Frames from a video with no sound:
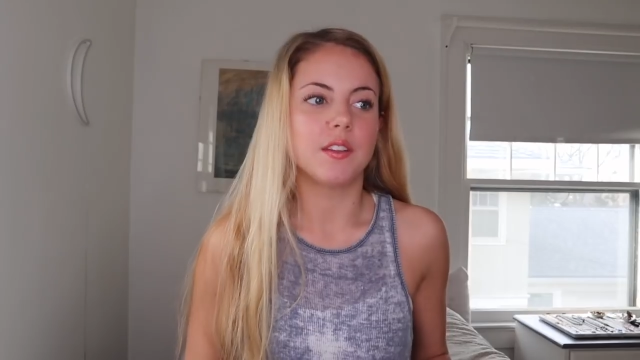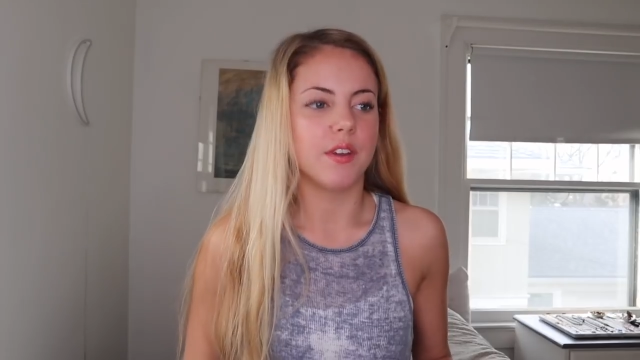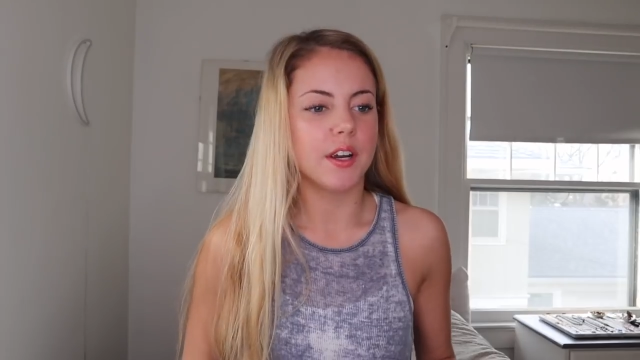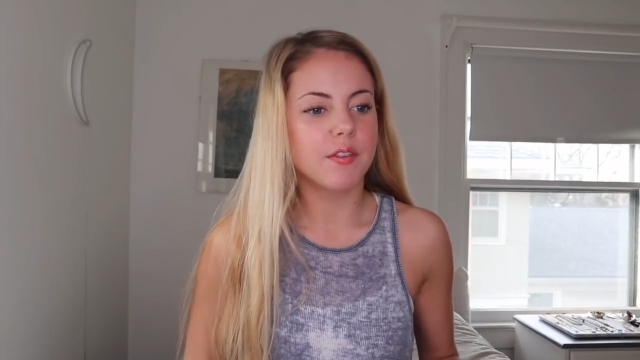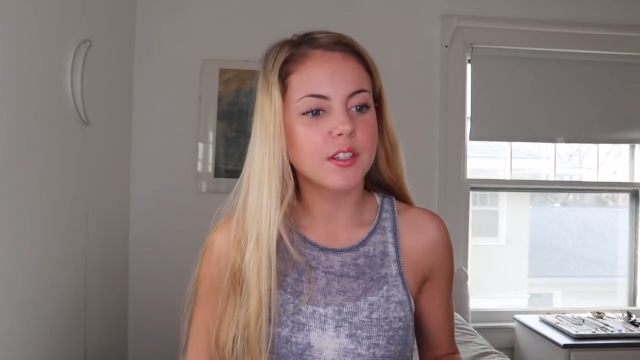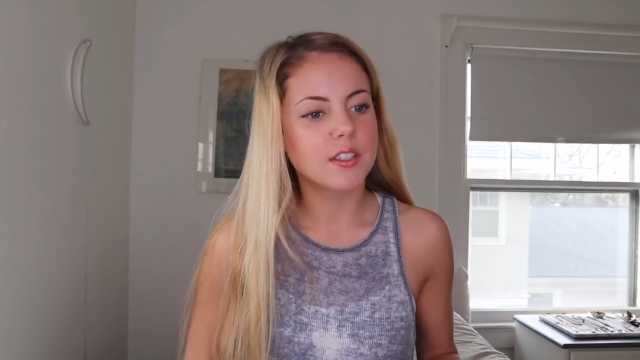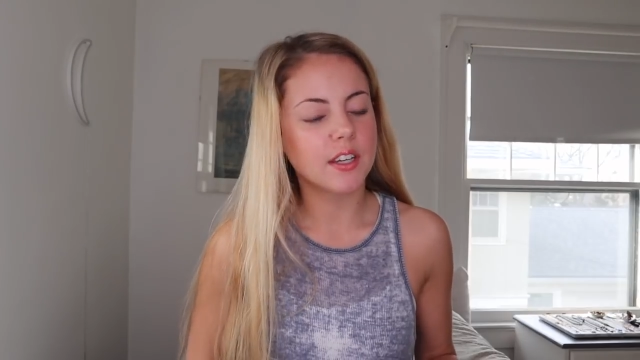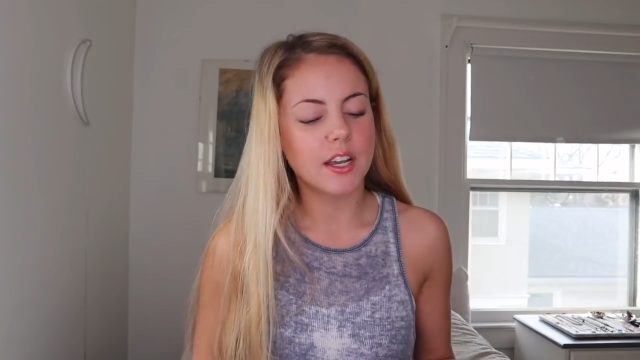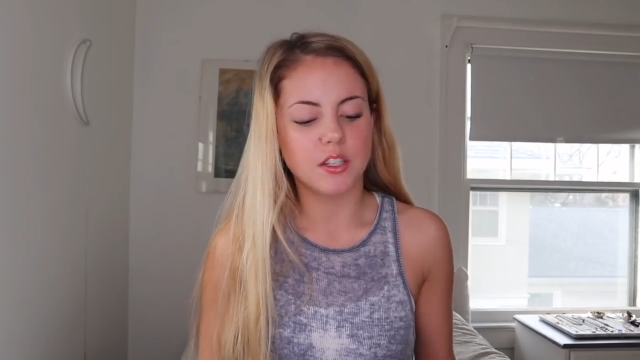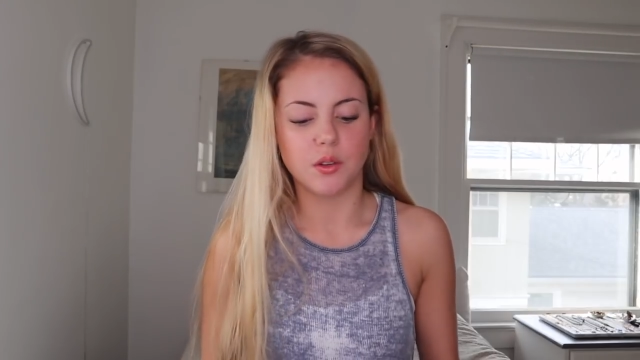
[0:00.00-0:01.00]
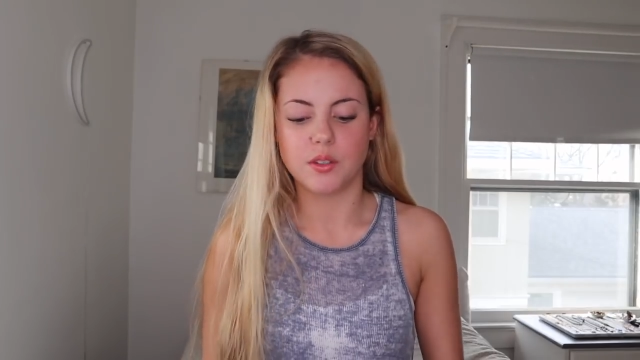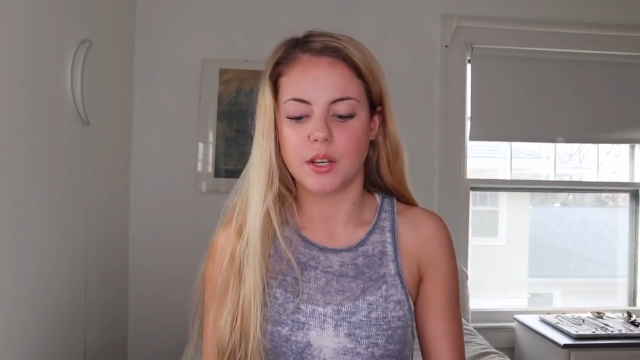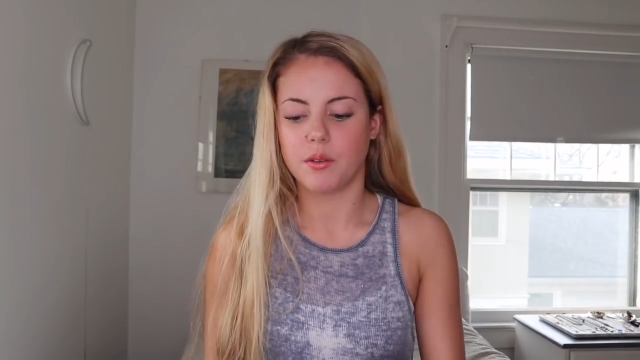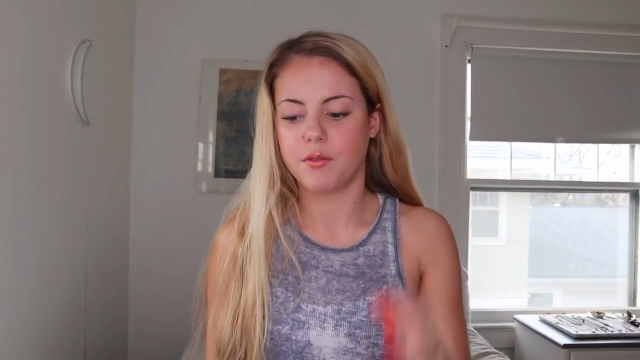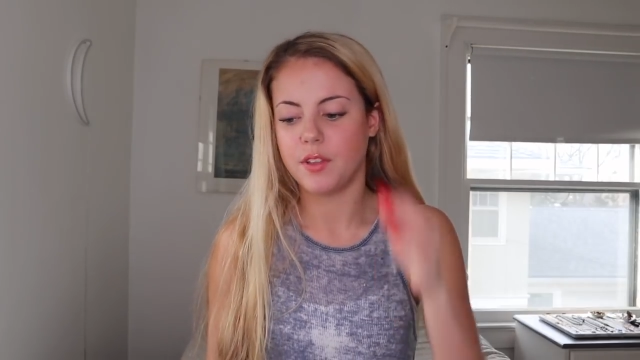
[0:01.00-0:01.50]
the very first thing I do, is
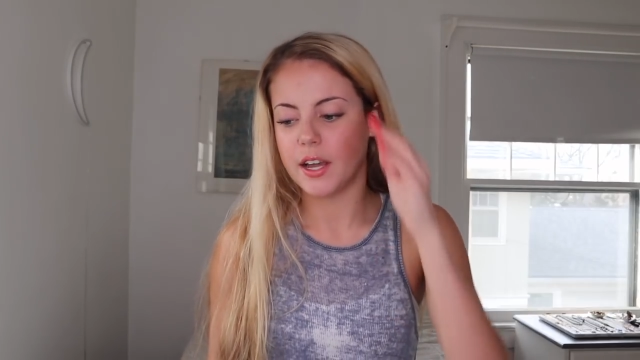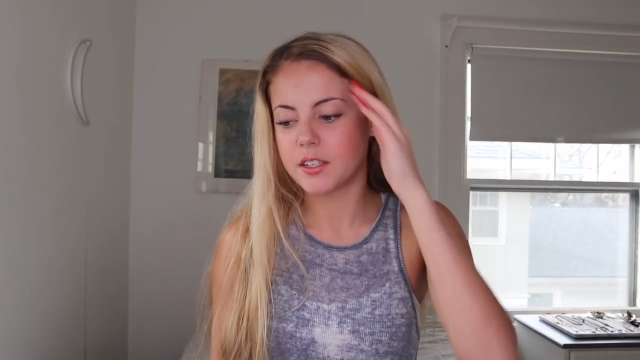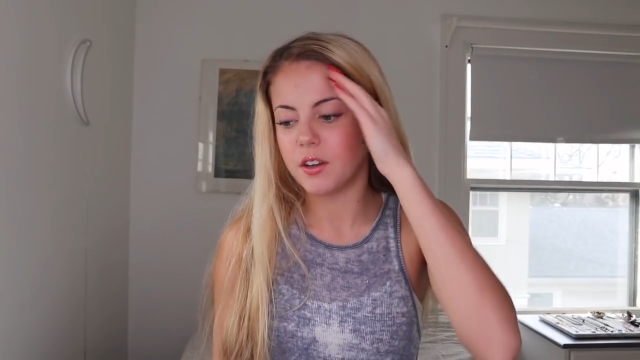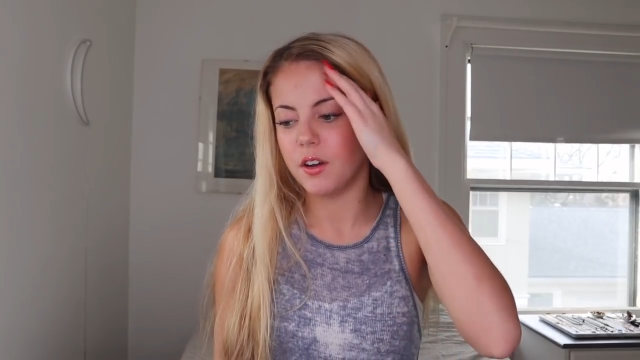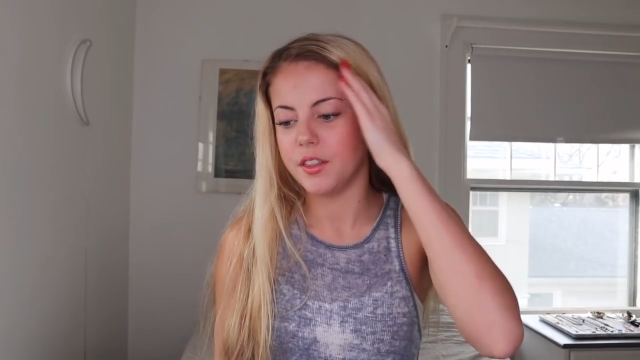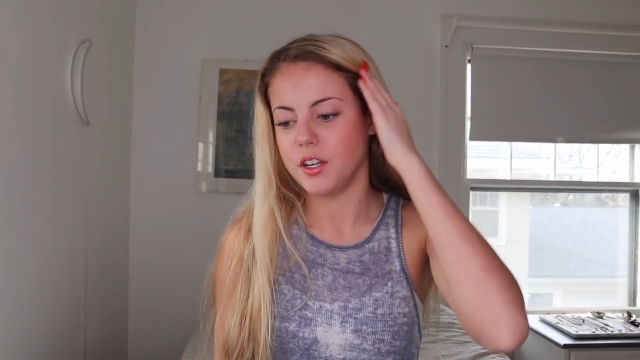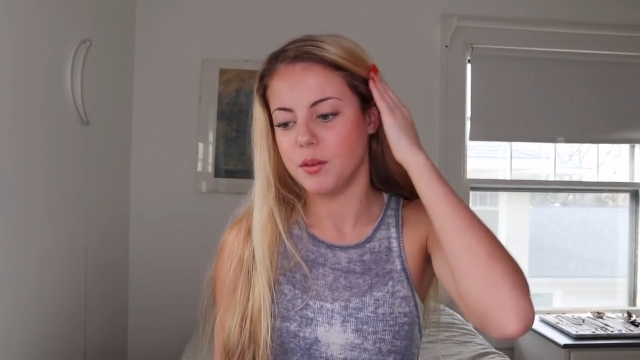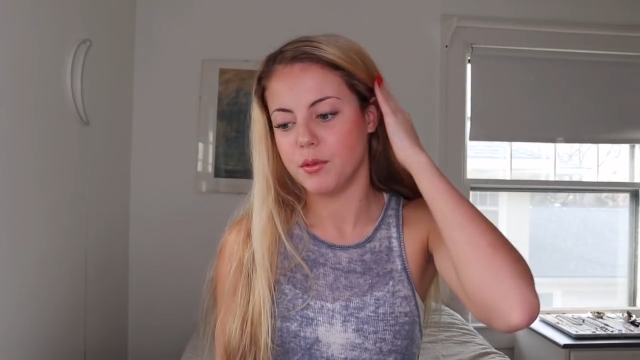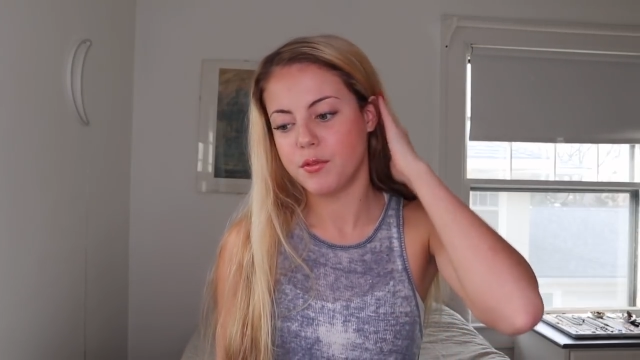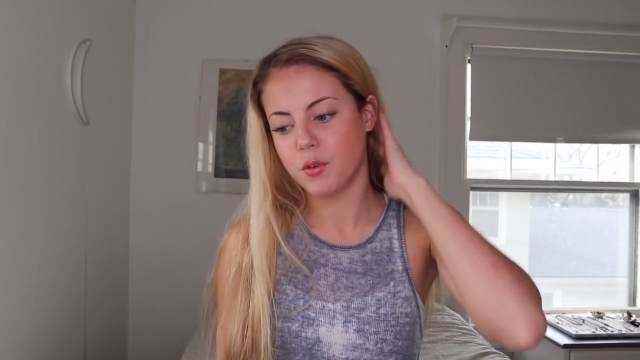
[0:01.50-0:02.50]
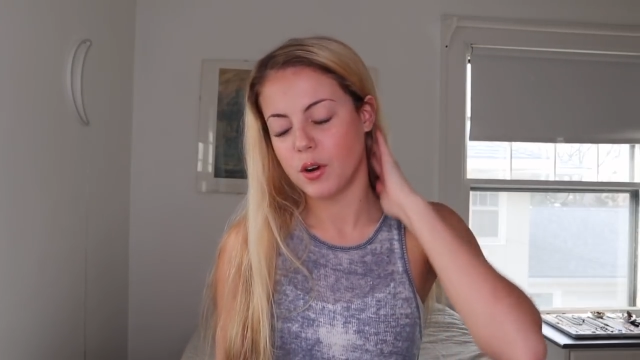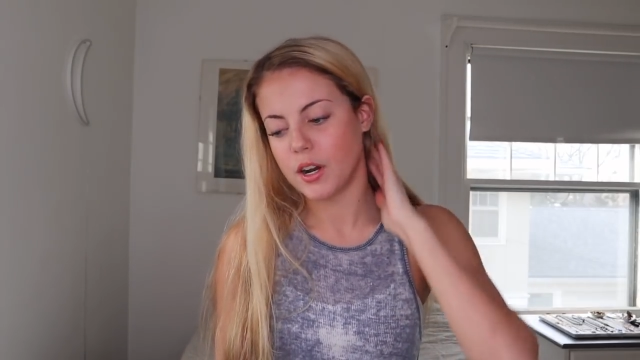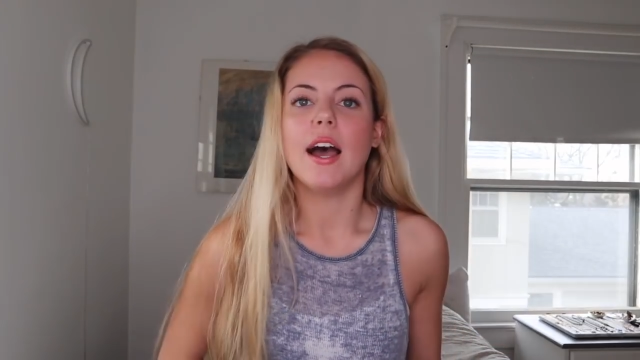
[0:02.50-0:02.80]
I reflect on the year before.